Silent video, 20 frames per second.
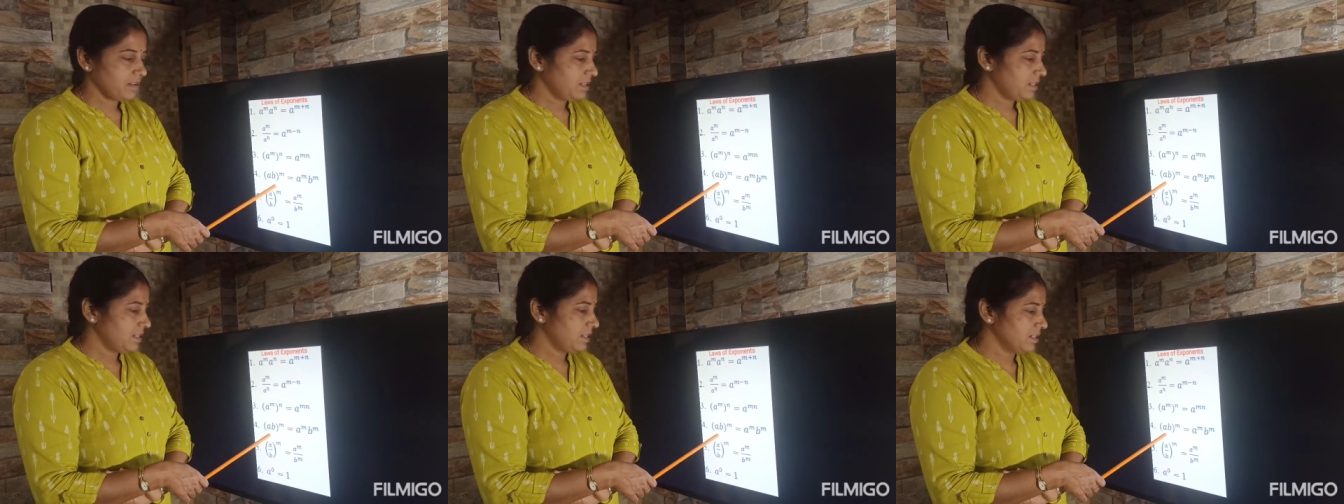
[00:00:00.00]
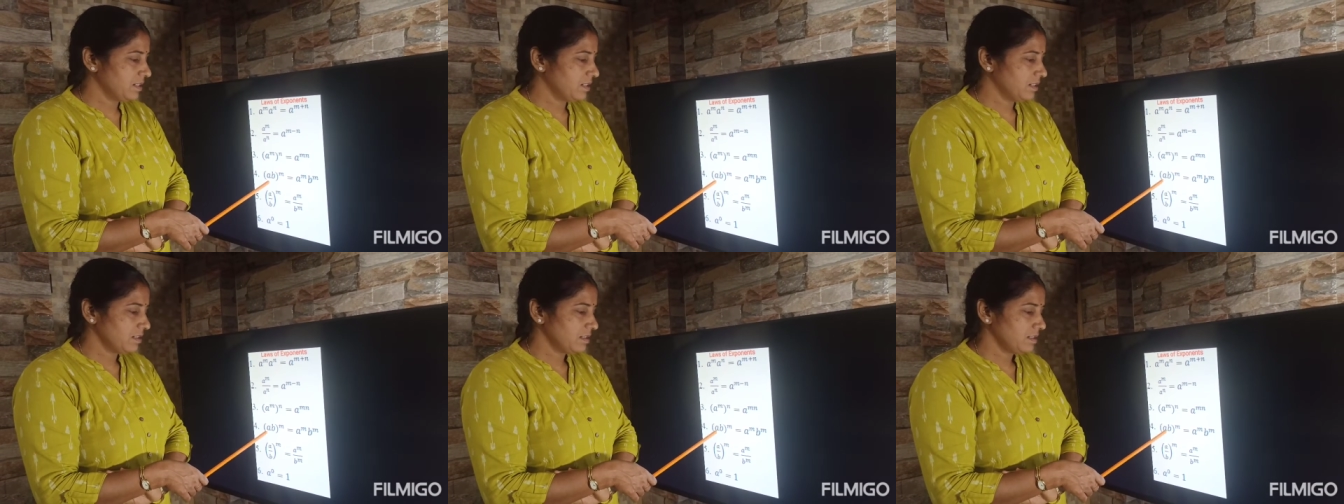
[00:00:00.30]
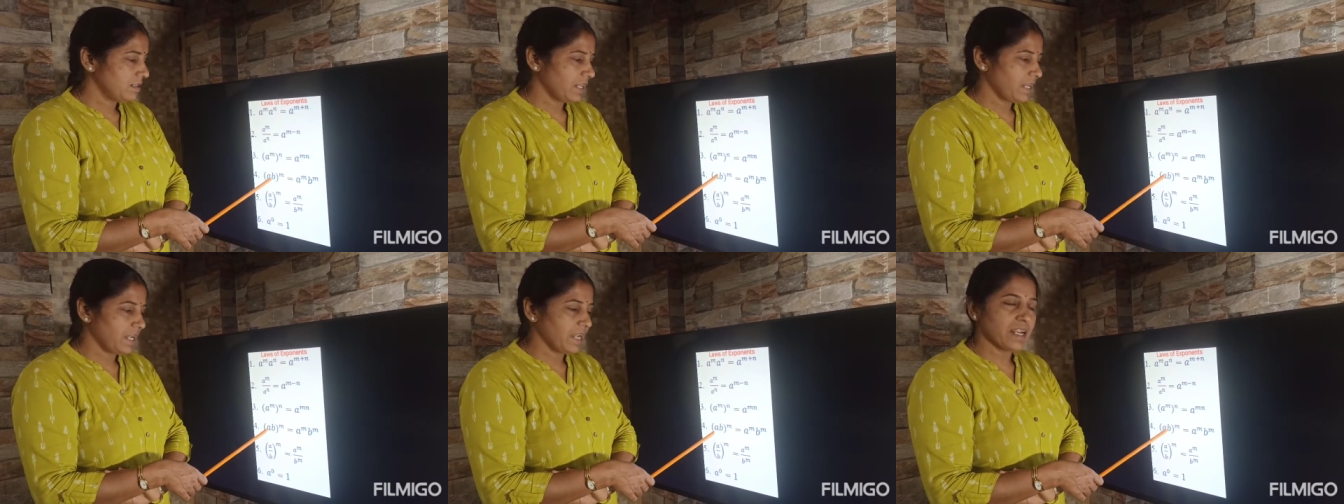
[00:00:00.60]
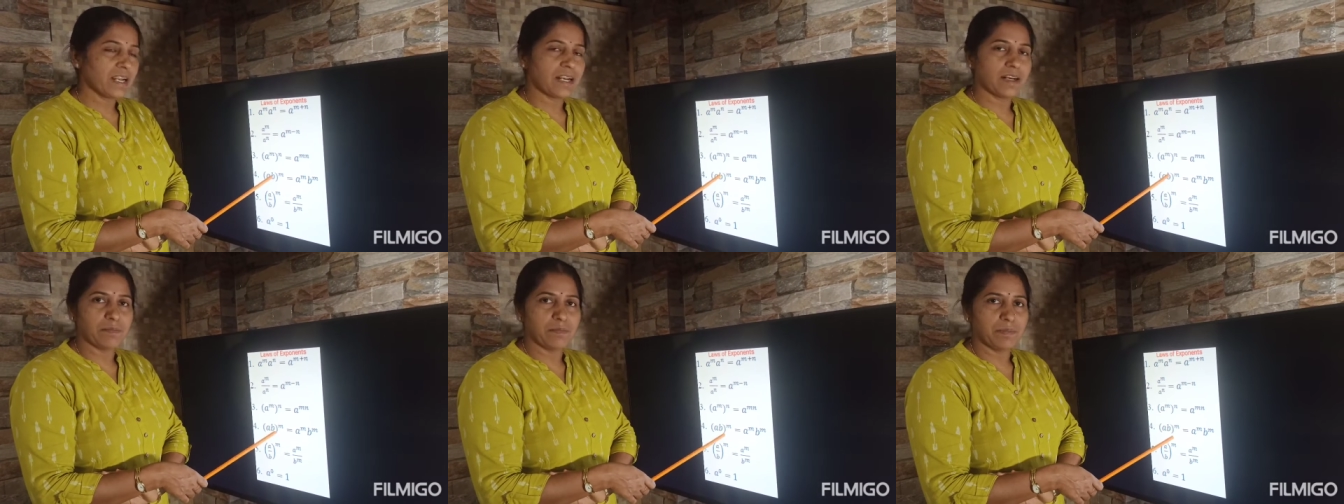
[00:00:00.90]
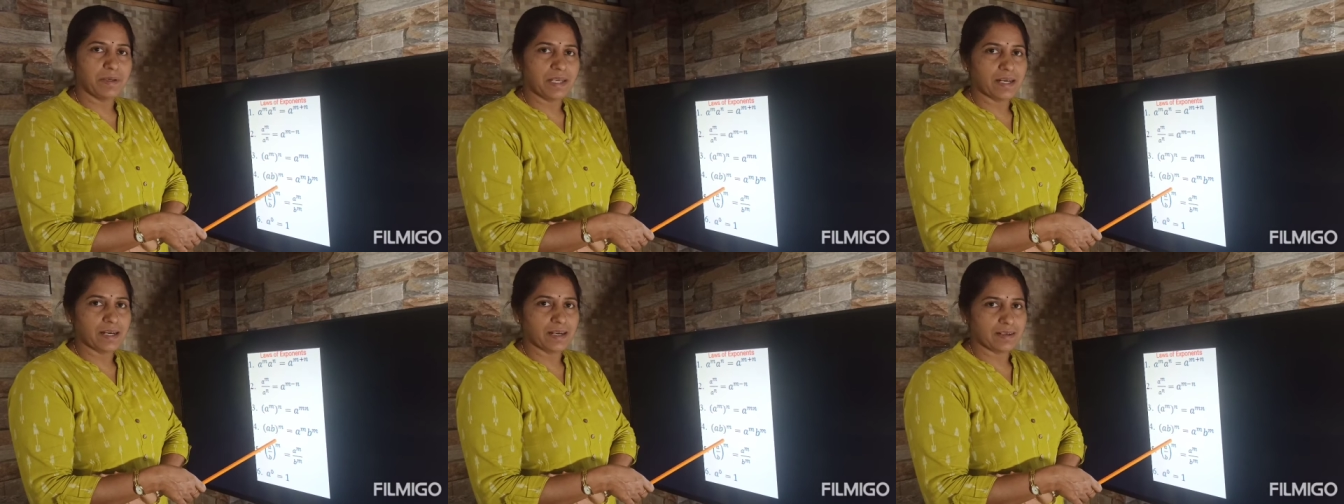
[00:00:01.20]
Here a and
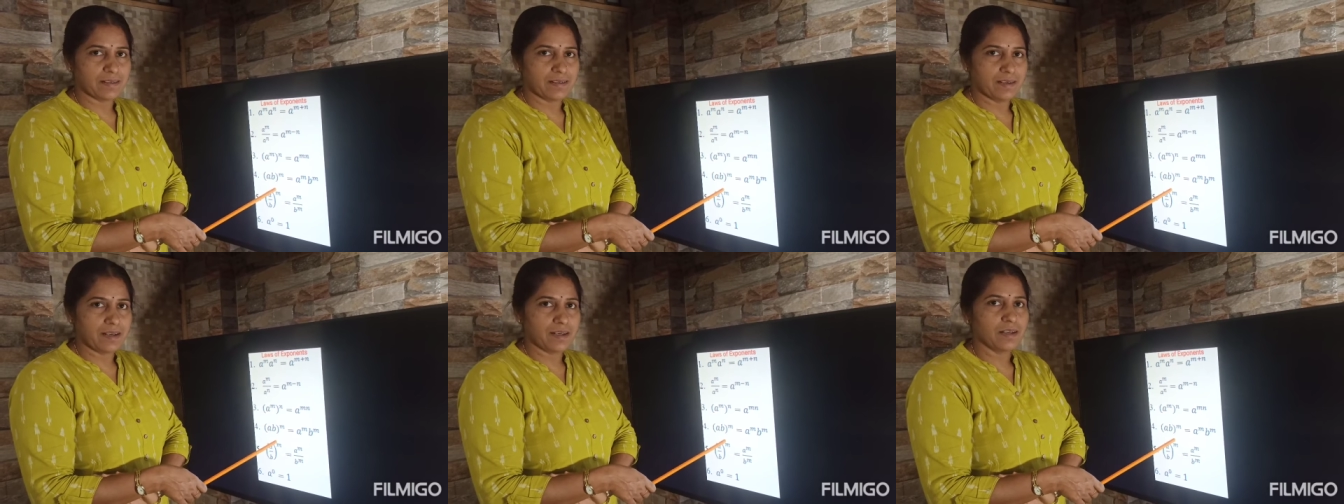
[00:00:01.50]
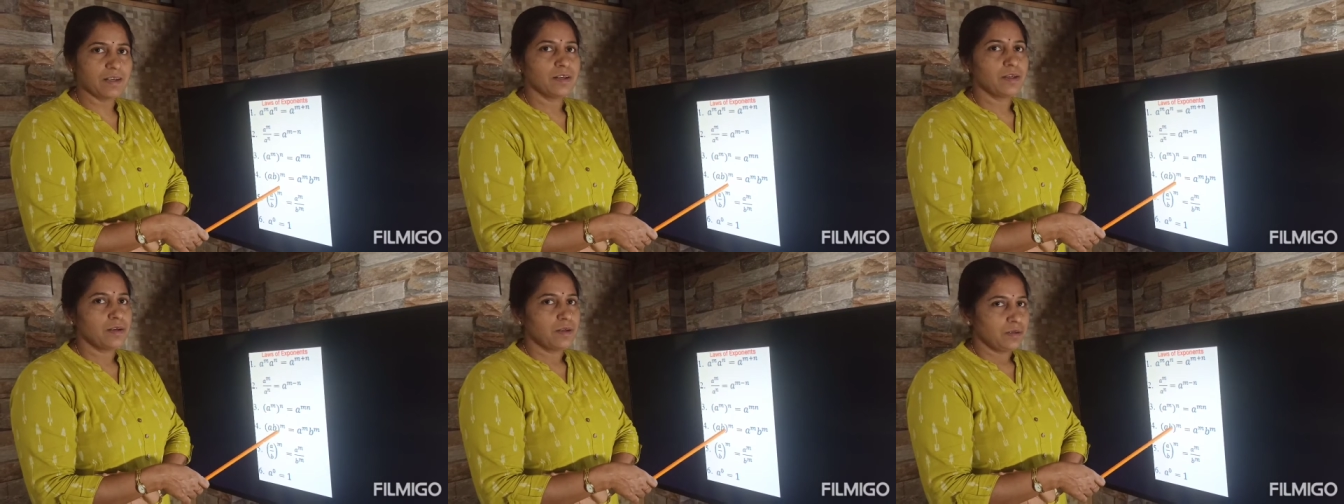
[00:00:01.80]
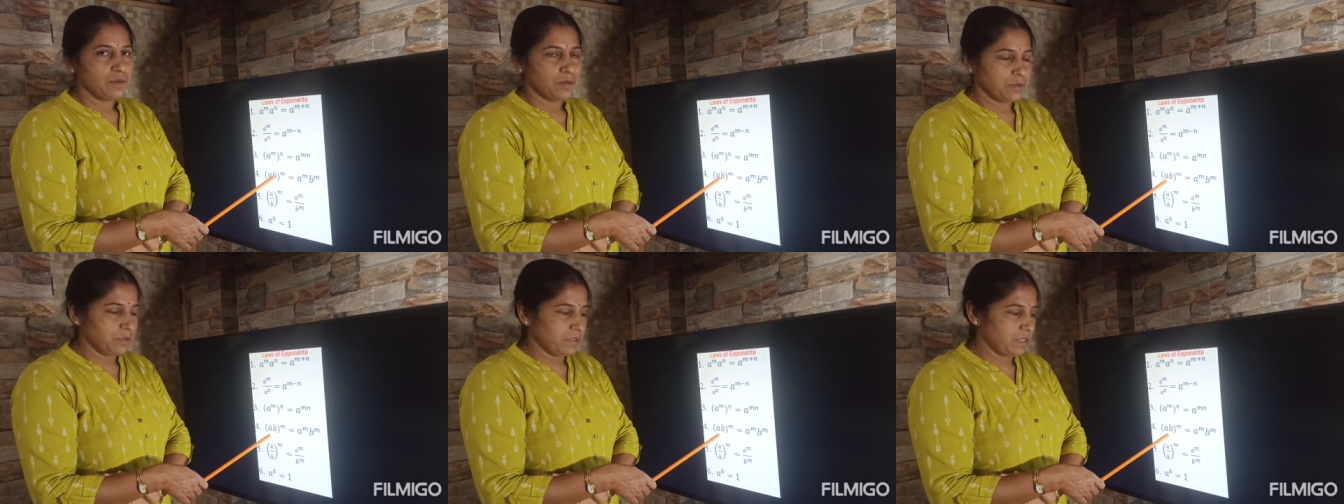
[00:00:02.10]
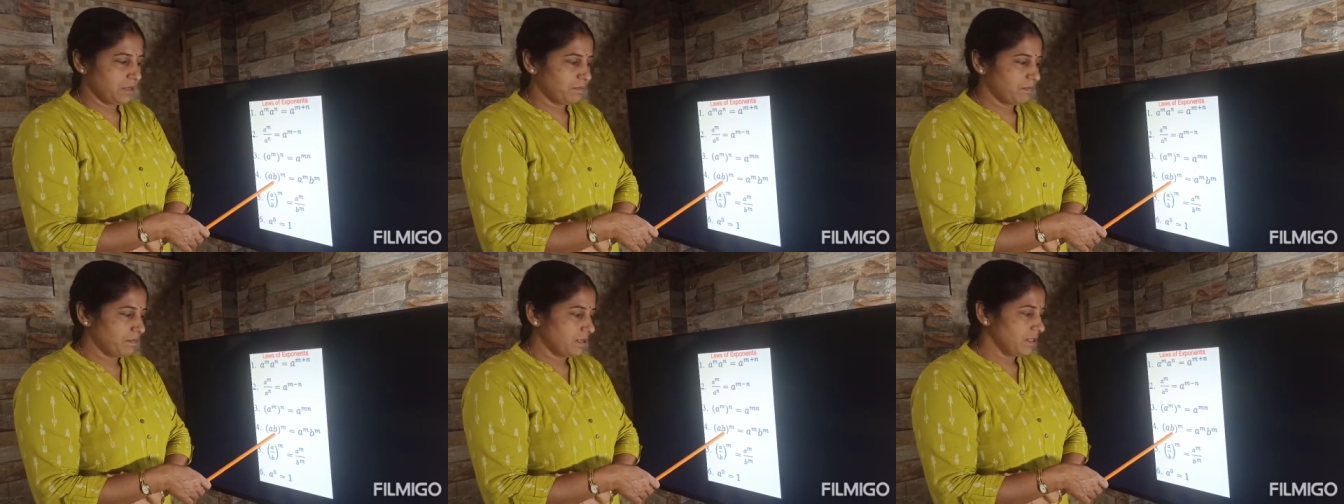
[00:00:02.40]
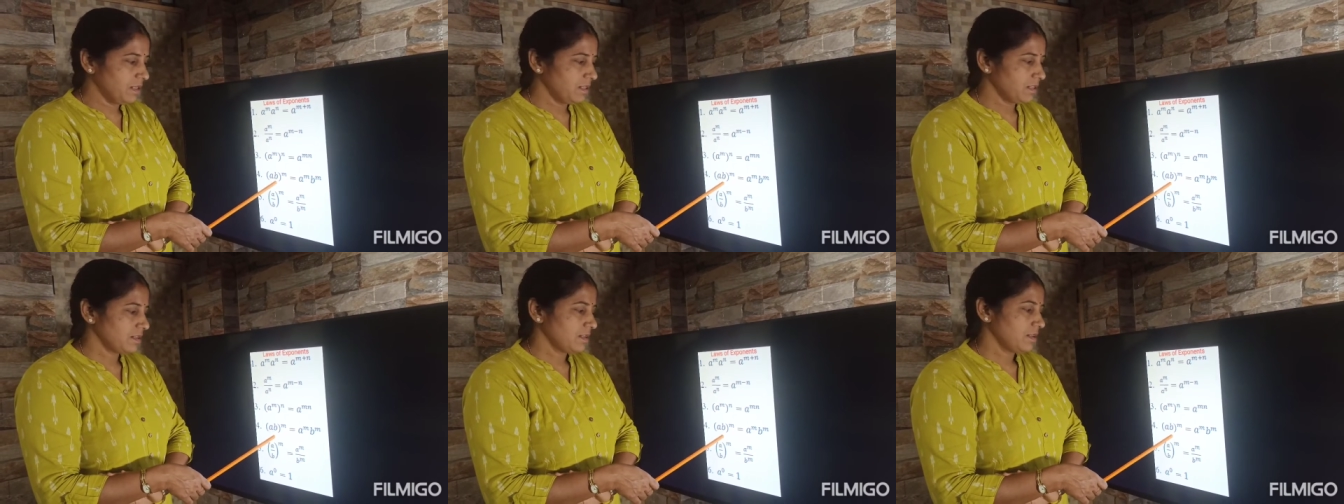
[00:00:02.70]
b are the two
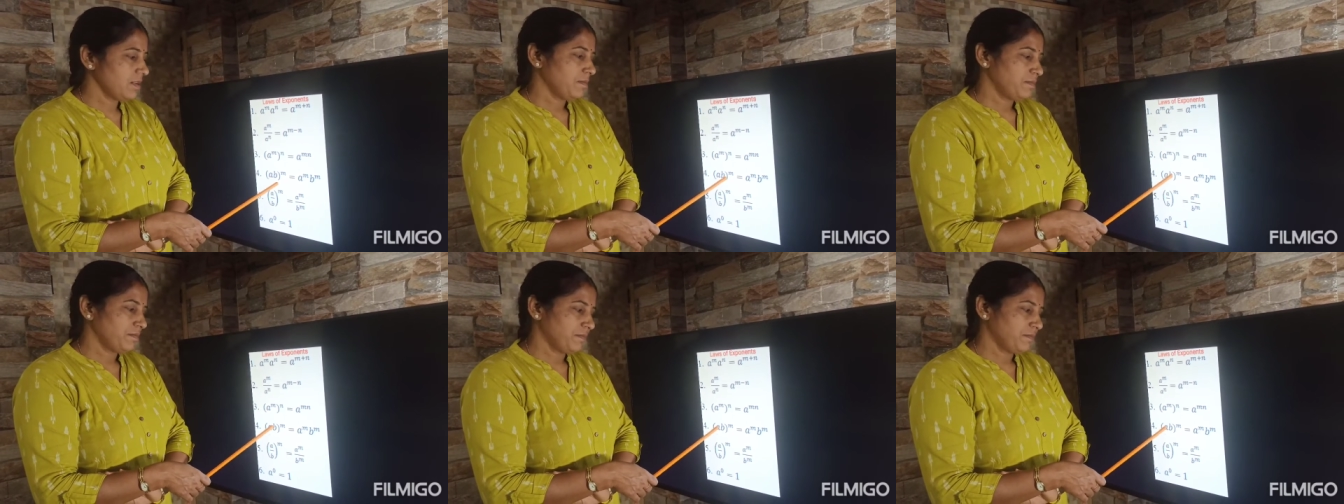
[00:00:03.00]
numbers,